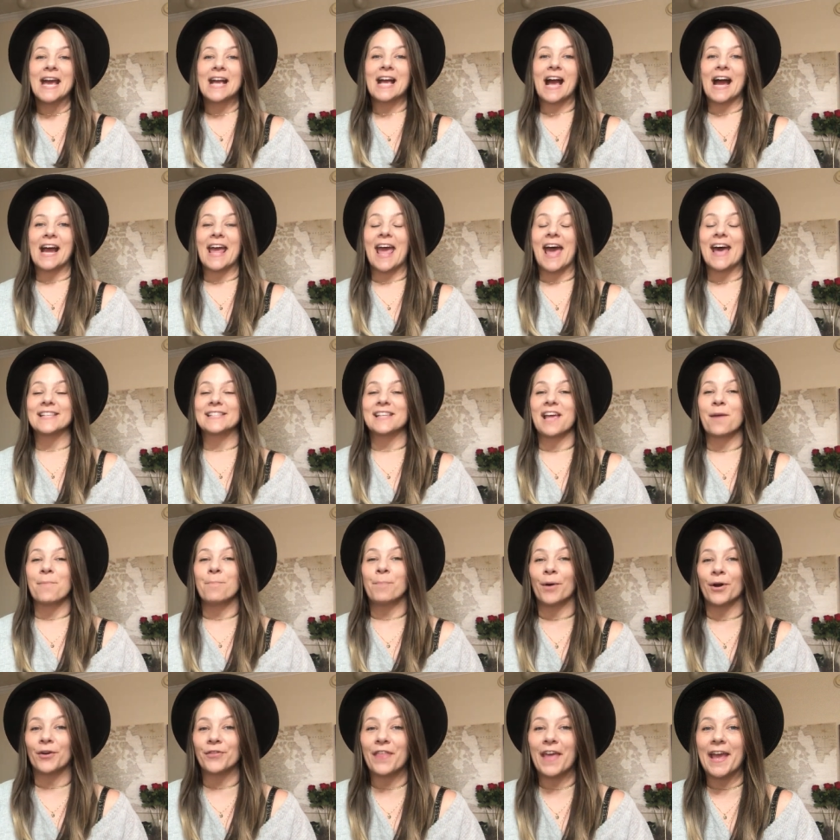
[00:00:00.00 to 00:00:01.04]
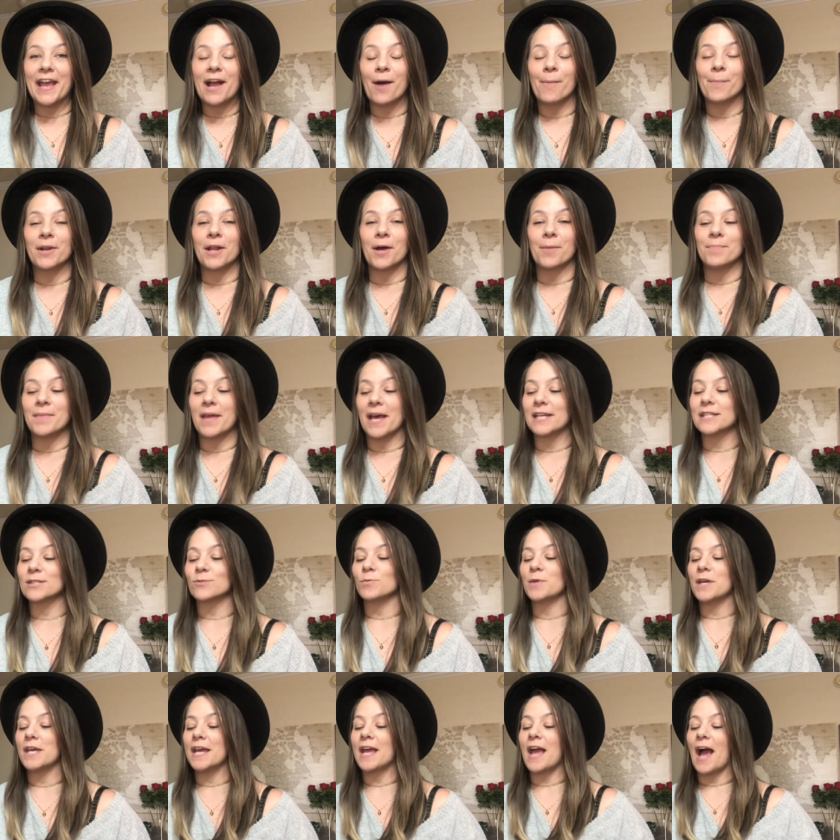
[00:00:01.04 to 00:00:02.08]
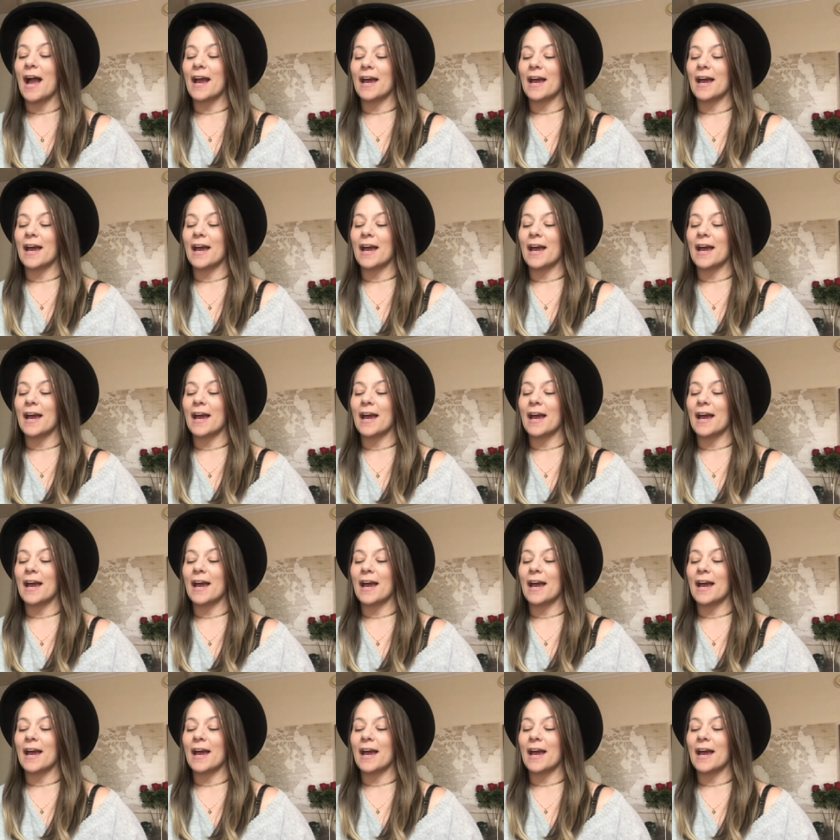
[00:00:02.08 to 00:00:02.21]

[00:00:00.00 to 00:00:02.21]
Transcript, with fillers: Kai has a birthday coming up next week.